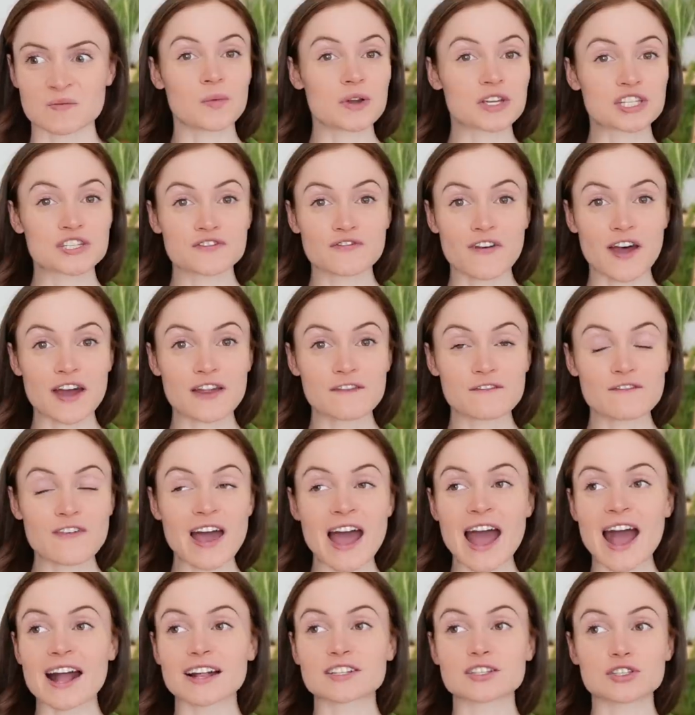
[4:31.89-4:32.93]
which fun
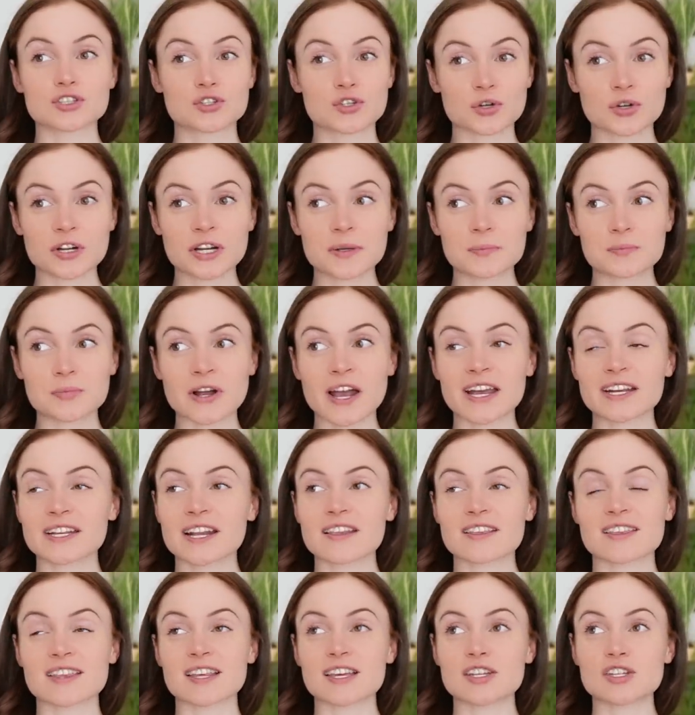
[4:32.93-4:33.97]
fact, during
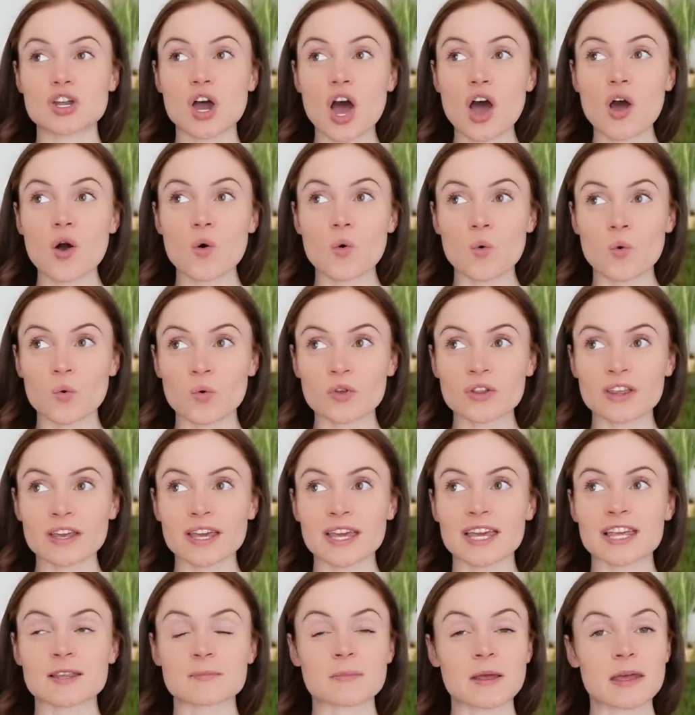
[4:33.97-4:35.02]
pregnancy, not
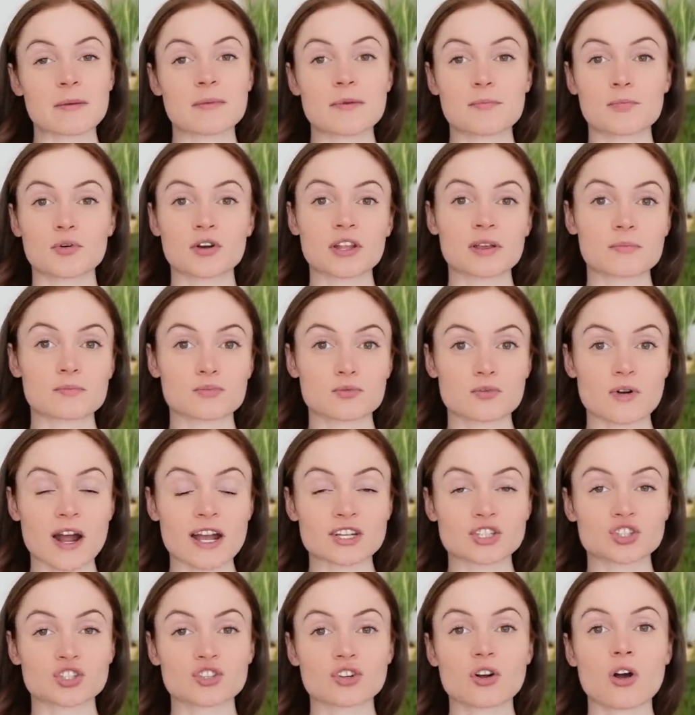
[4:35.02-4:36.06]
only is baby putting
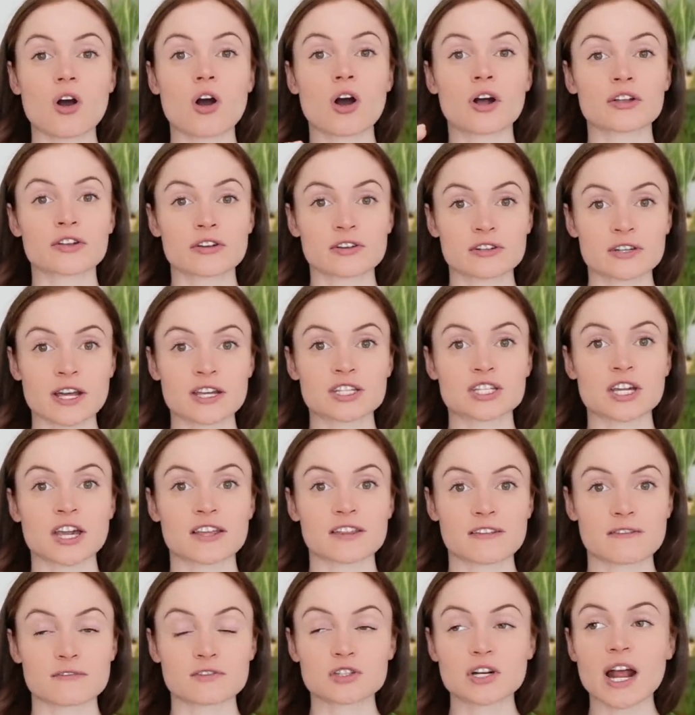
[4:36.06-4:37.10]
pressure on your
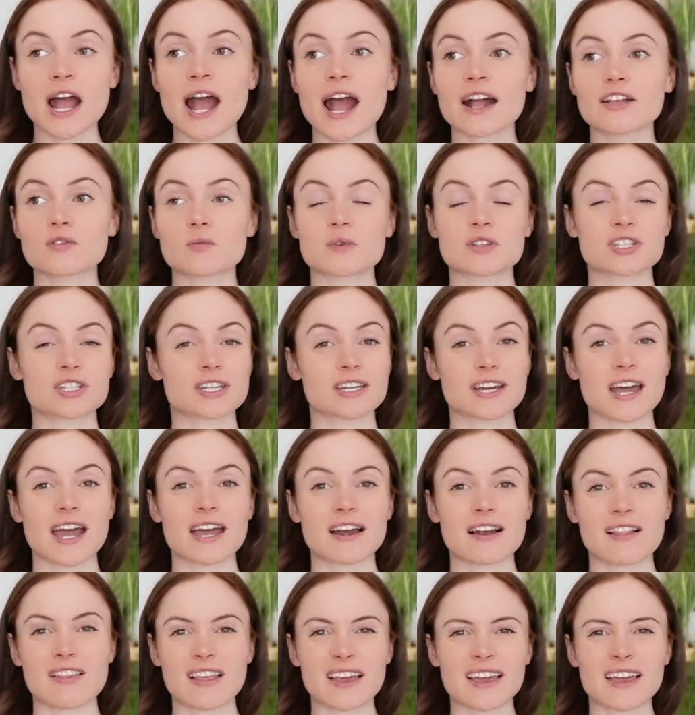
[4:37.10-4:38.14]
digestive tract, which can
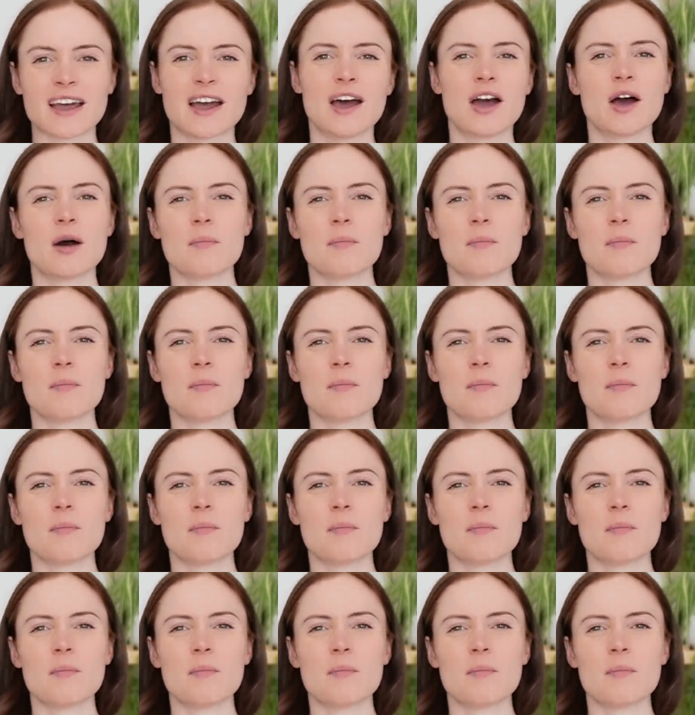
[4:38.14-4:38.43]
kind of like